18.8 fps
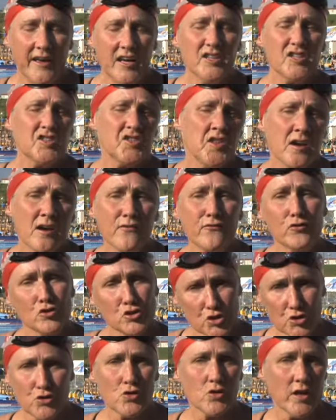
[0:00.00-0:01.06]
It's never
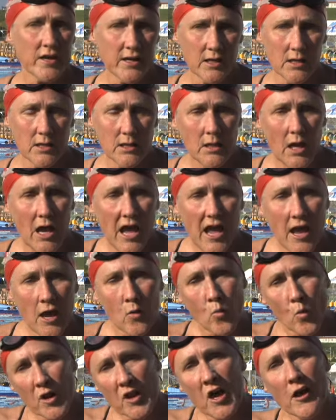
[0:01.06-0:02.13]
too late,
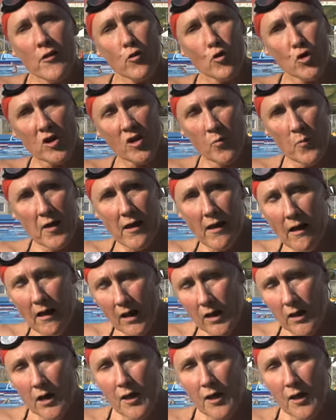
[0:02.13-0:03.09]
and when I look back,